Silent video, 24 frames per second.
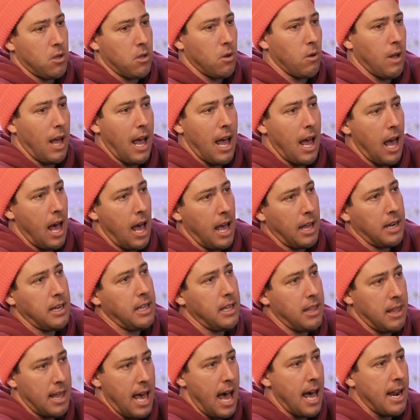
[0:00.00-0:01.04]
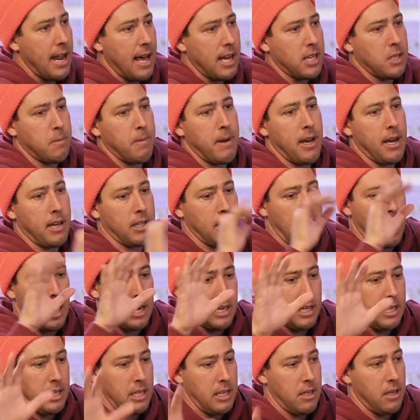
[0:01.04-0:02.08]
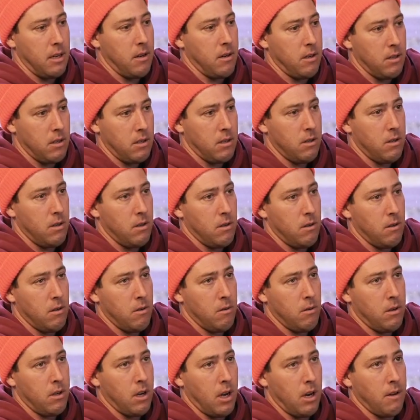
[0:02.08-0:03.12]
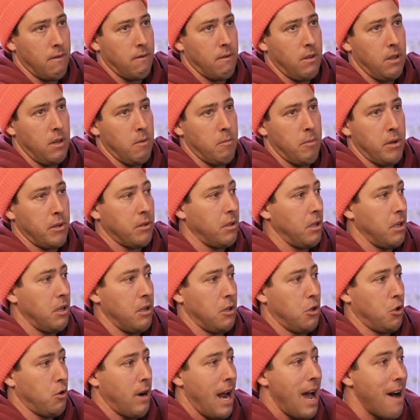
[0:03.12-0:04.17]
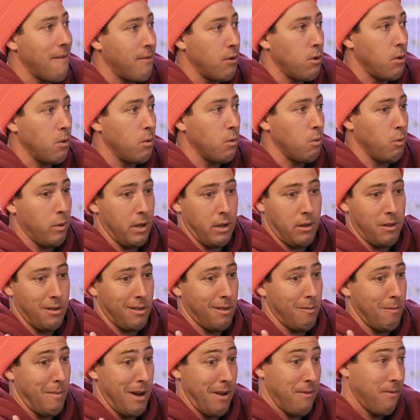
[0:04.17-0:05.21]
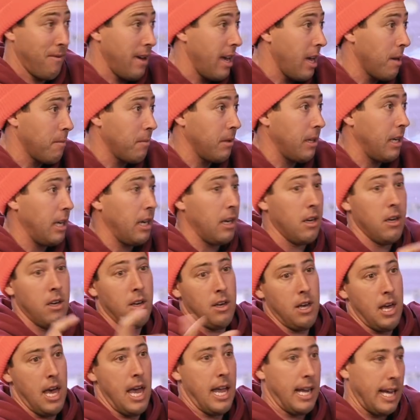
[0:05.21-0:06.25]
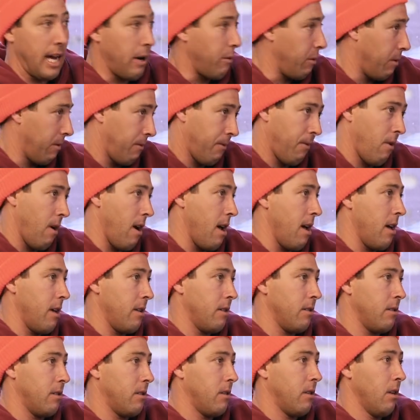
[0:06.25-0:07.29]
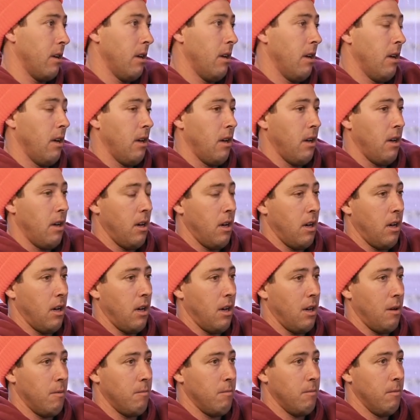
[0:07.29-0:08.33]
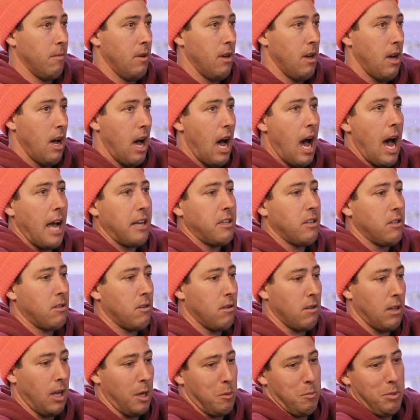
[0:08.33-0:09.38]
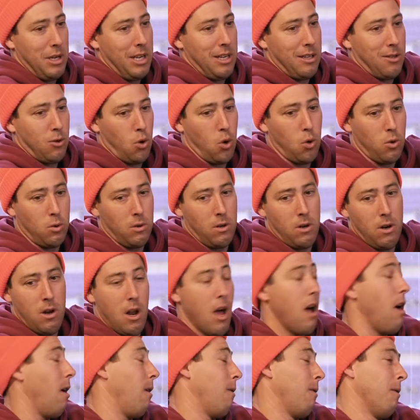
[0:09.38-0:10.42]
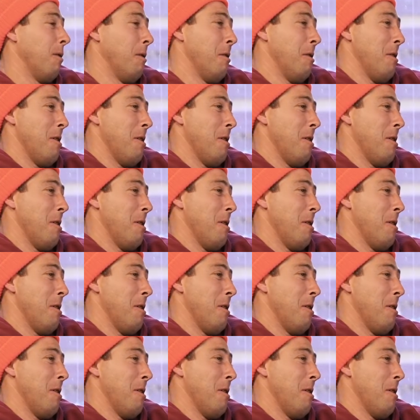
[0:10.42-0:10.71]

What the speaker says: So I need that aspect. I need kind of the ability to travel with my family, hang out with friends. I just don't like being told no.